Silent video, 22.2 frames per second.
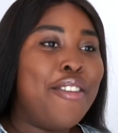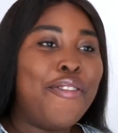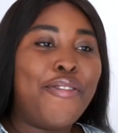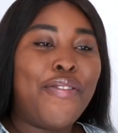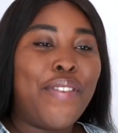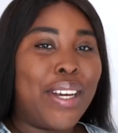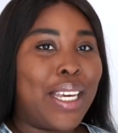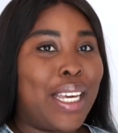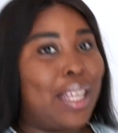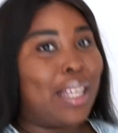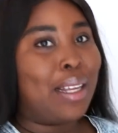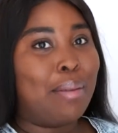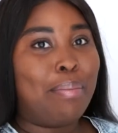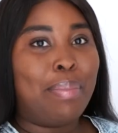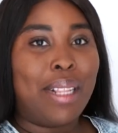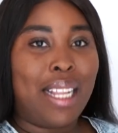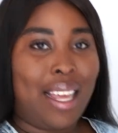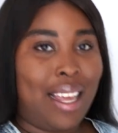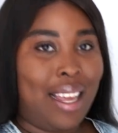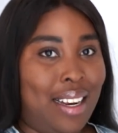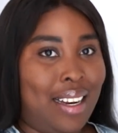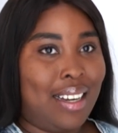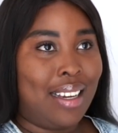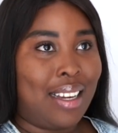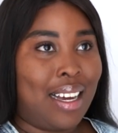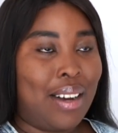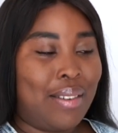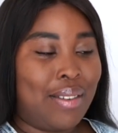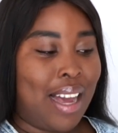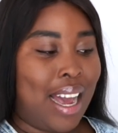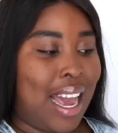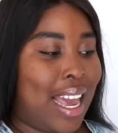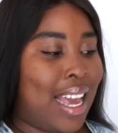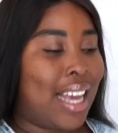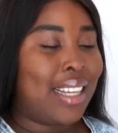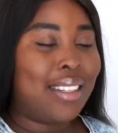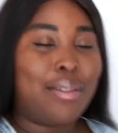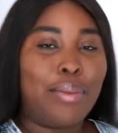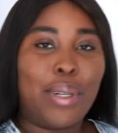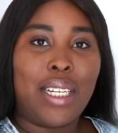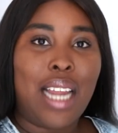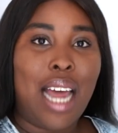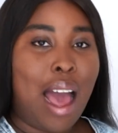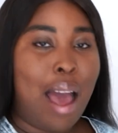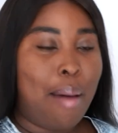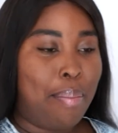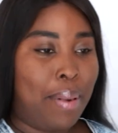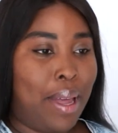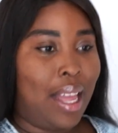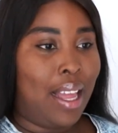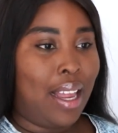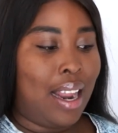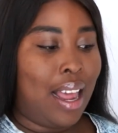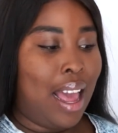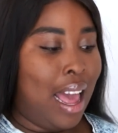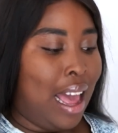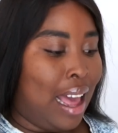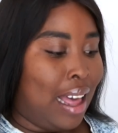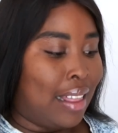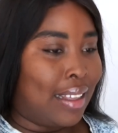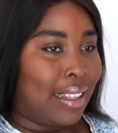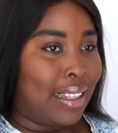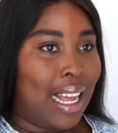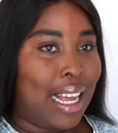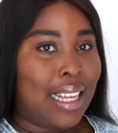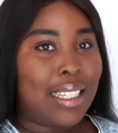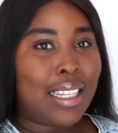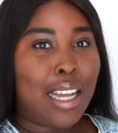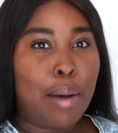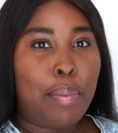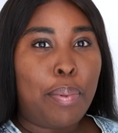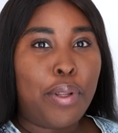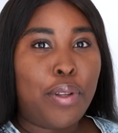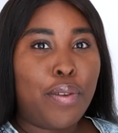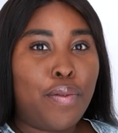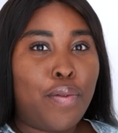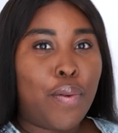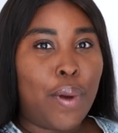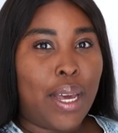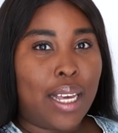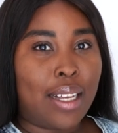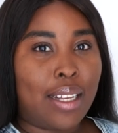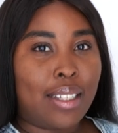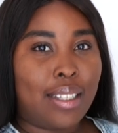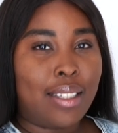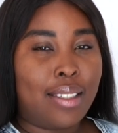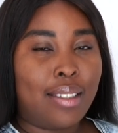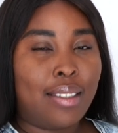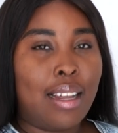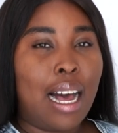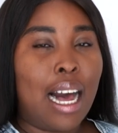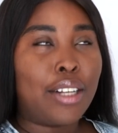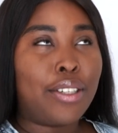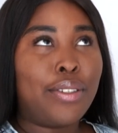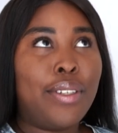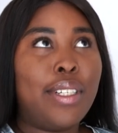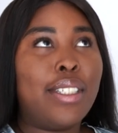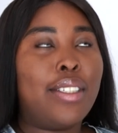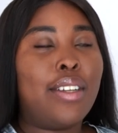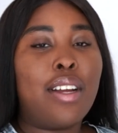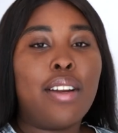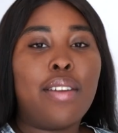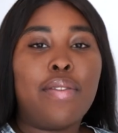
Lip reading: Freaking planned. Okay, here's what happened. The last couple of weeks, I know